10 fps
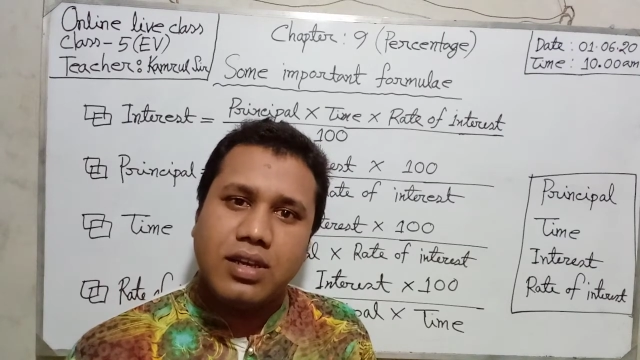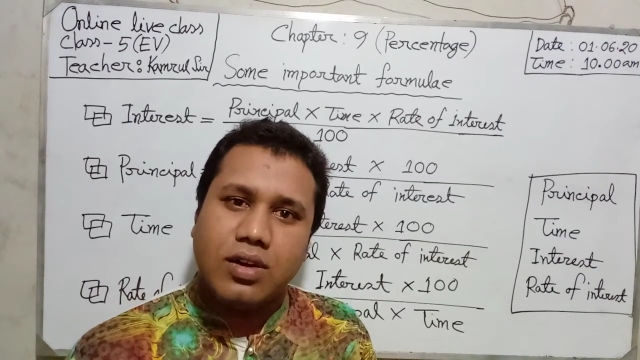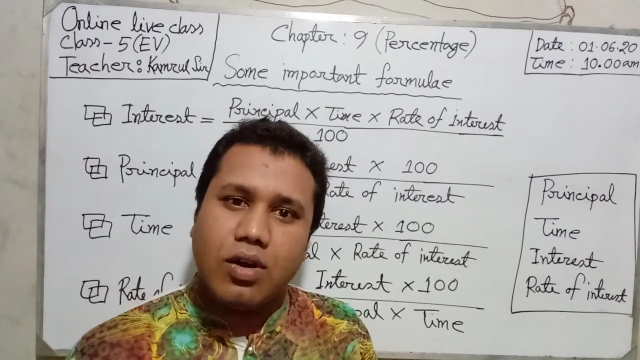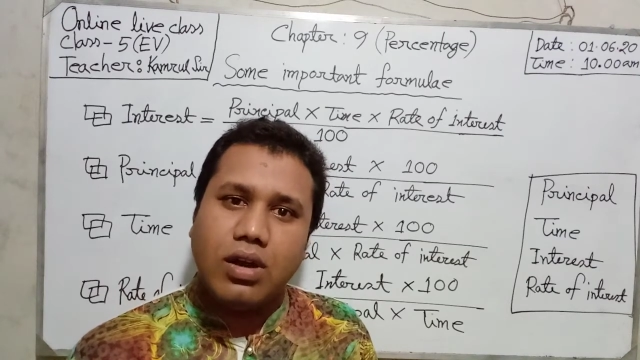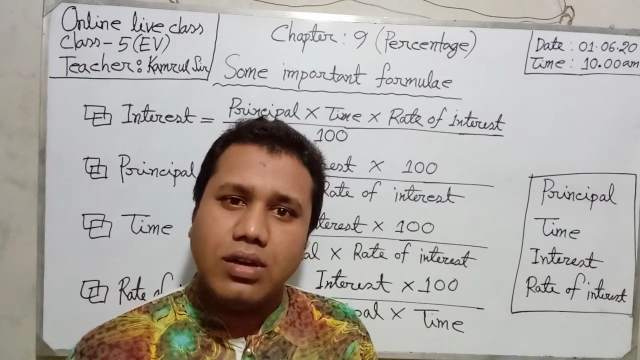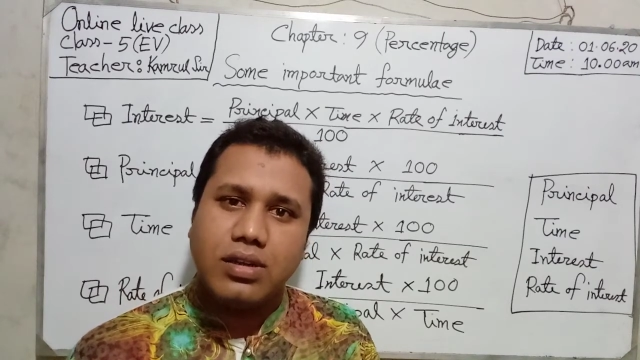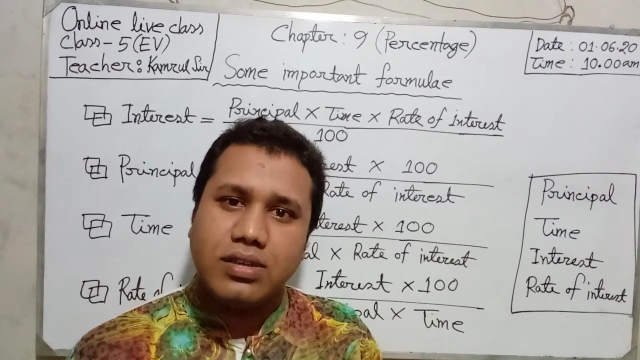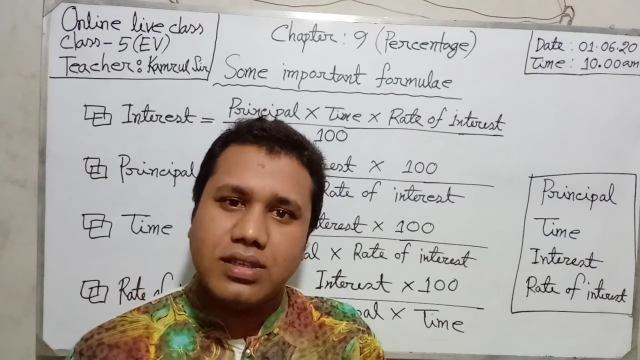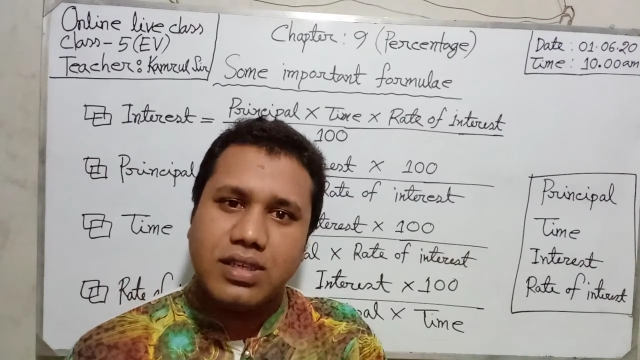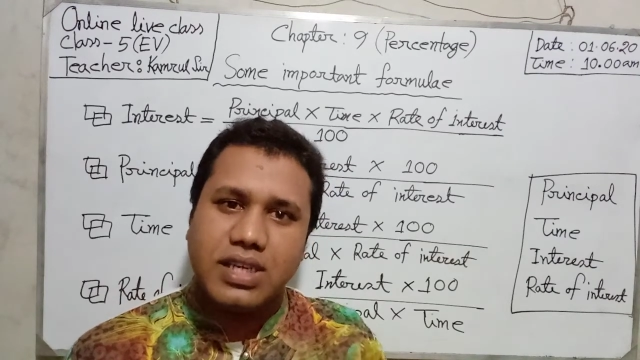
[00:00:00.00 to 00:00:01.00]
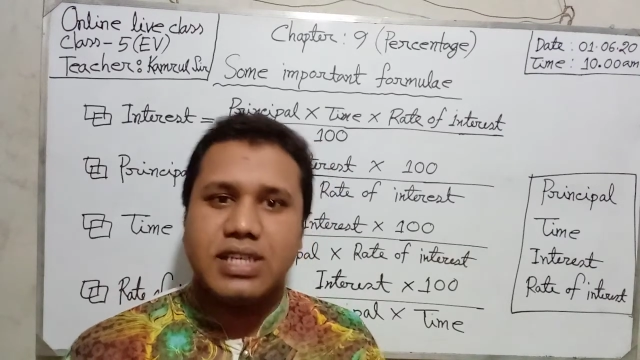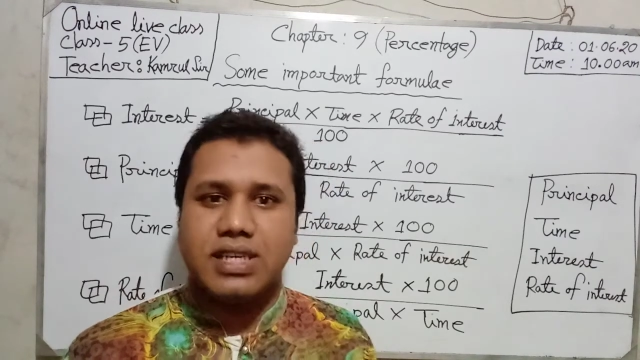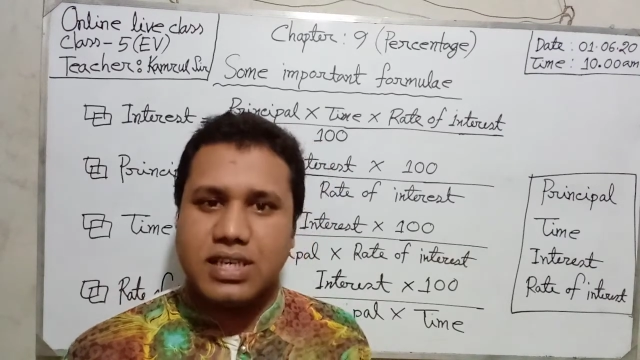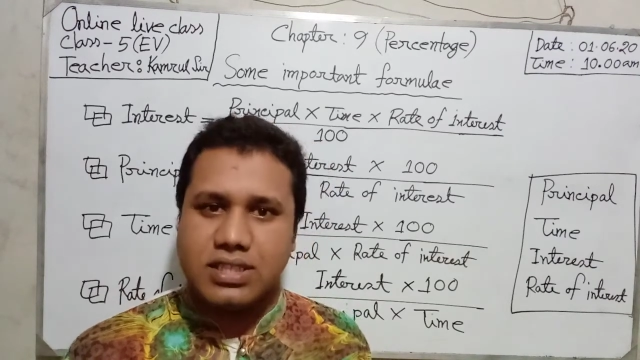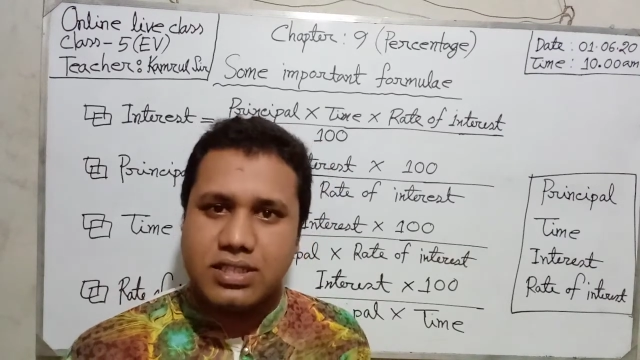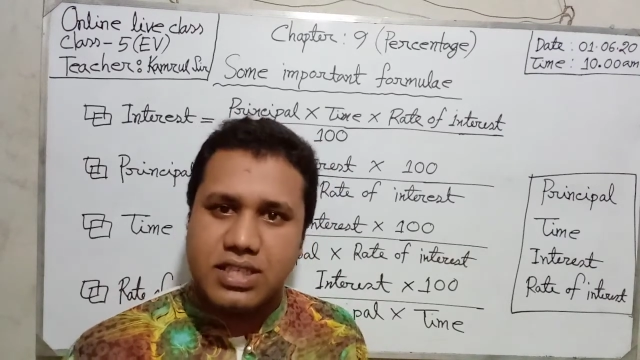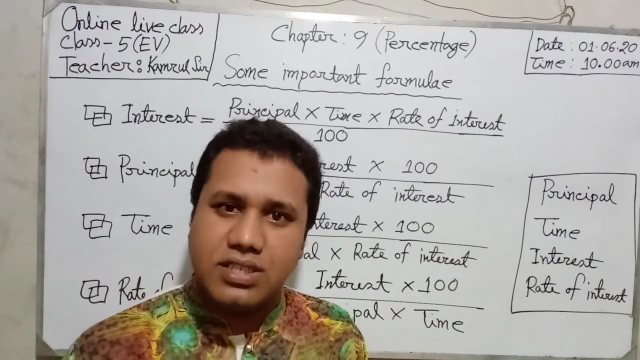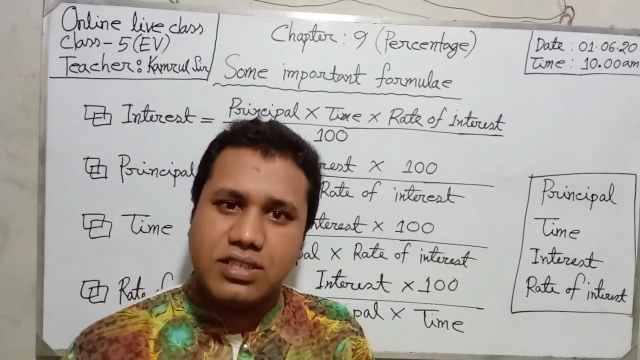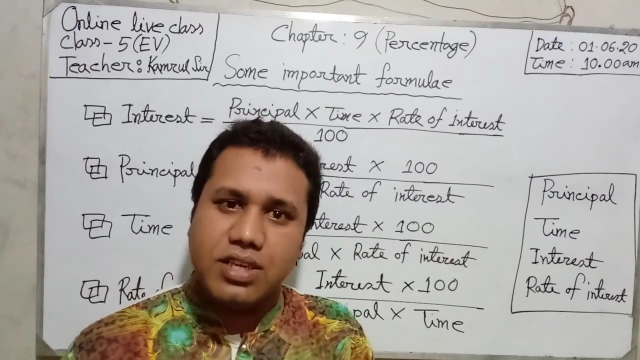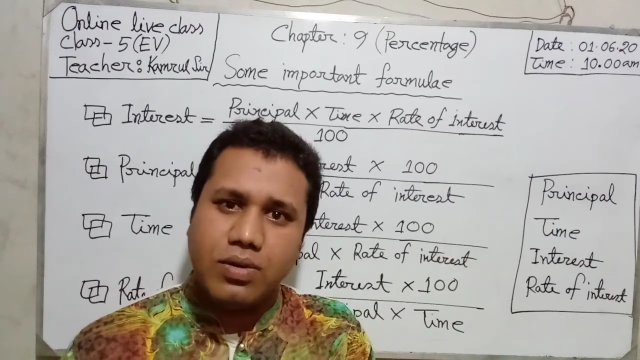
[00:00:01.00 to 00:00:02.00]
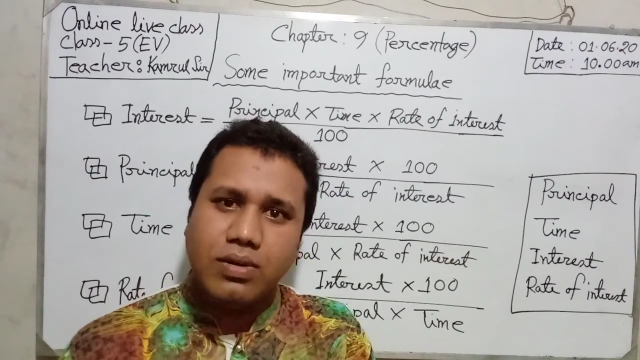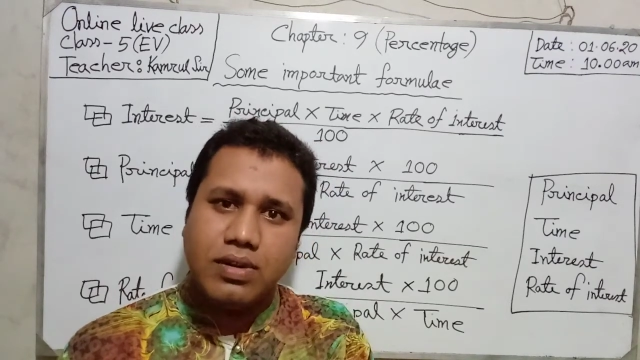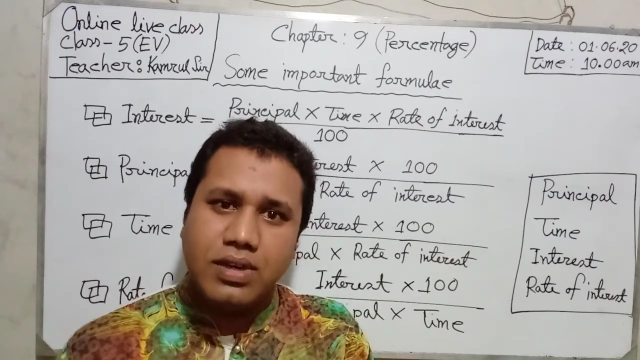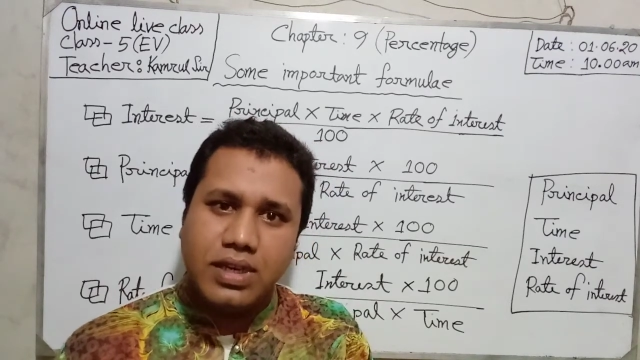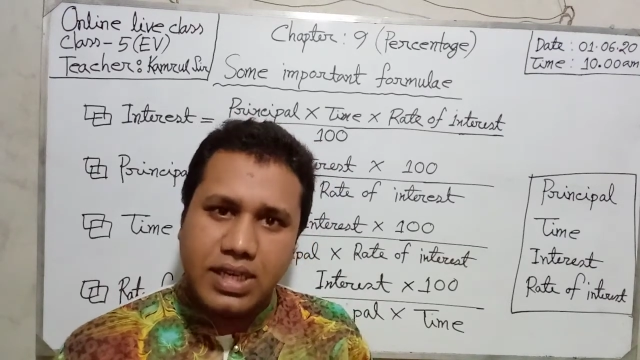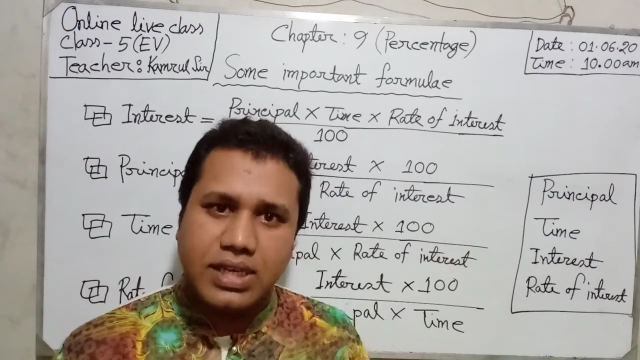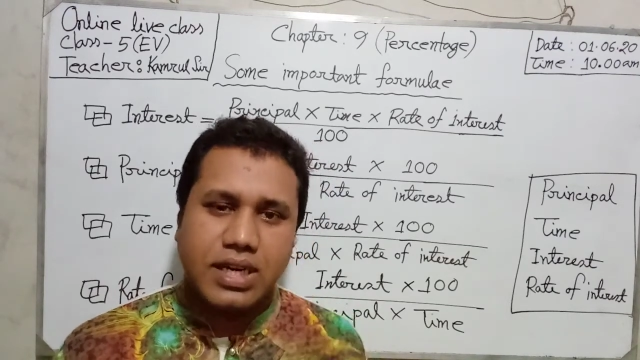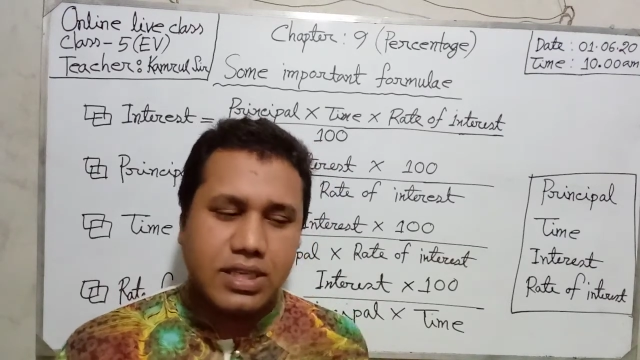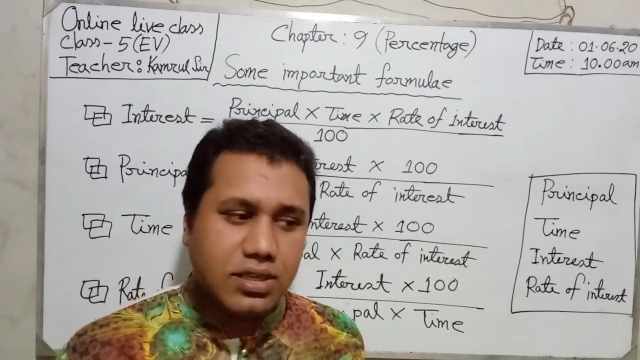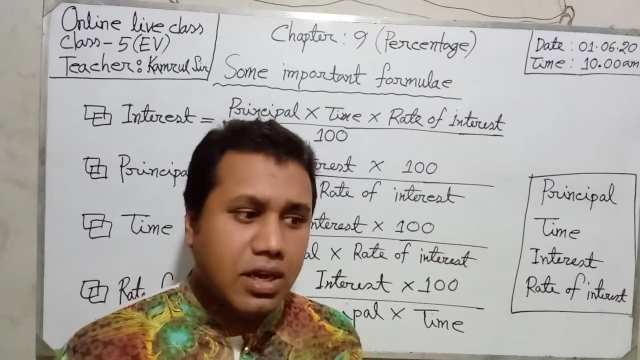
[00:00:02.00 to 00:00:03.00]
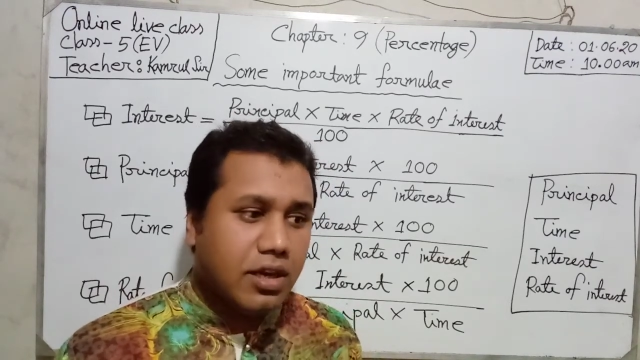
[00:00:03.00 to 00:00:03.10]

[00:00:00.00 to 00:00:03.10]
called interest. This is your interest.